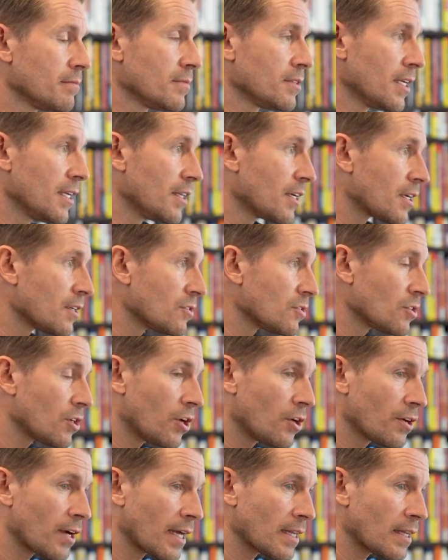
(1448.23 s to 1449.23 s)
See the
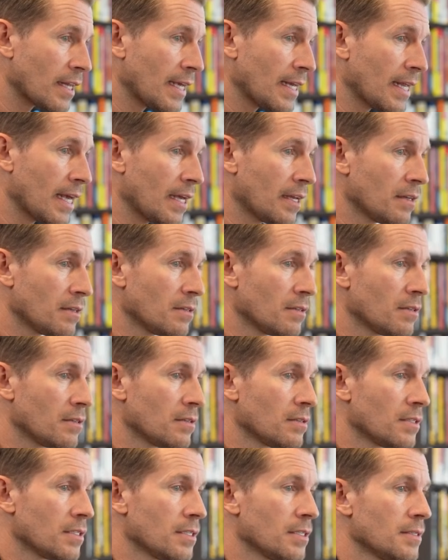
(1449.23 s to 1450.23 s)
concern? I lean in.
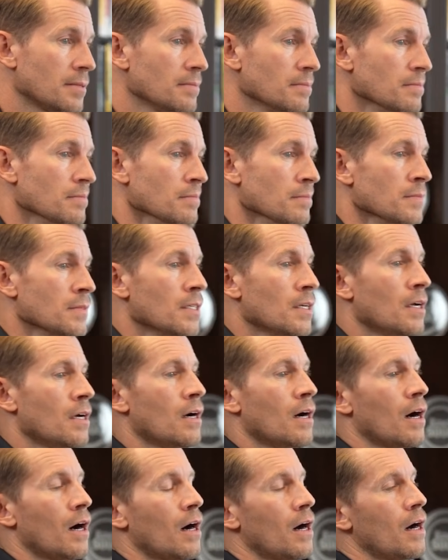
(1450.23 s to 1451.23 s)

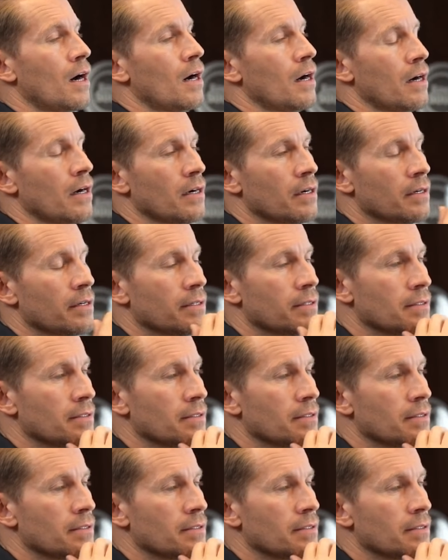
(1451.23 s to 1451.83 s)
Ah,